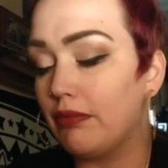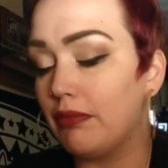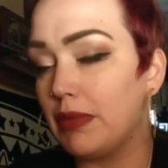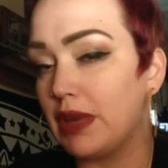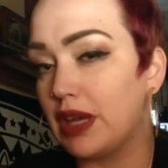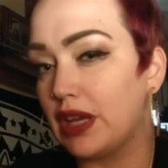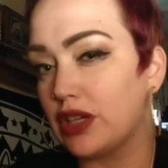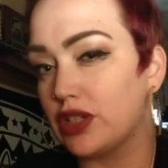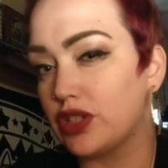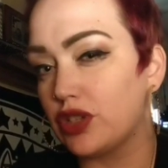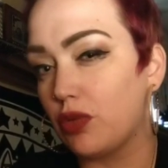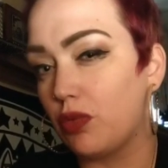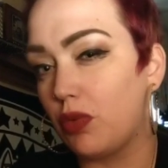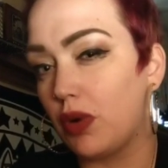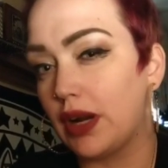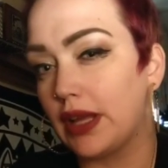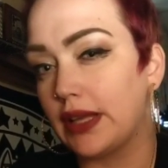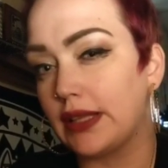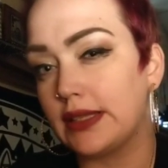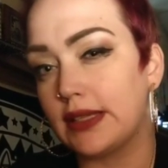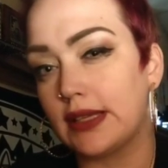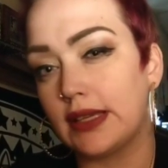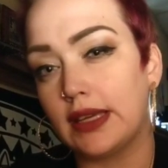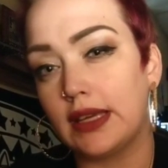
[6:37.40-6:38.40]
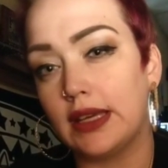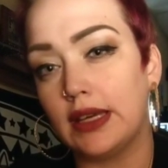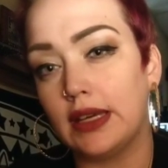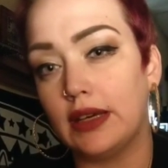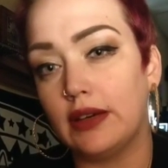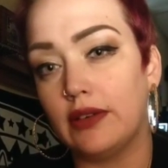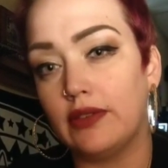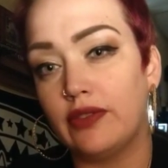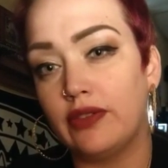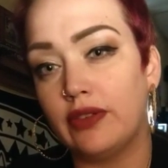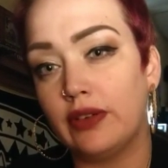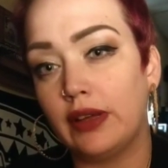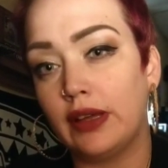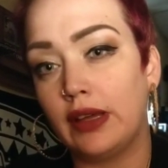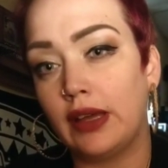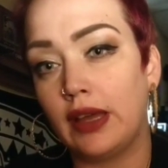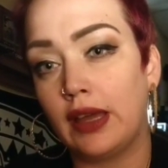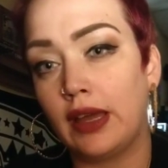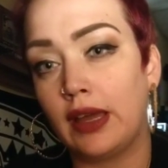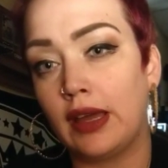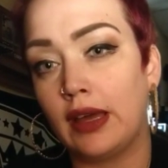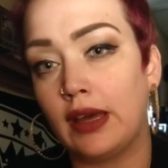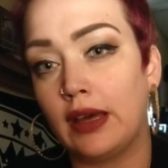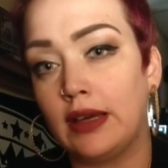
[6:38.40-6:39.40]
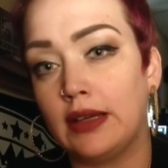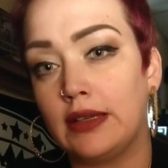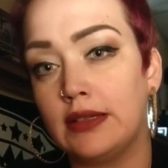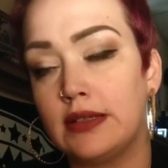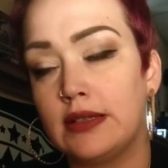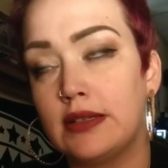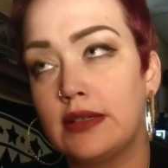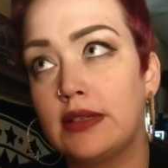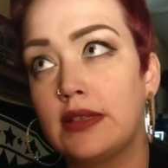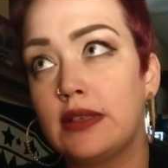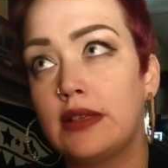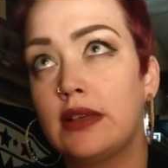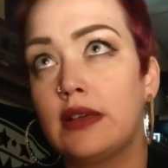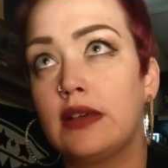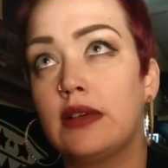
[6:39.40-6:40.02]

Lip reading: because you're wanting to give and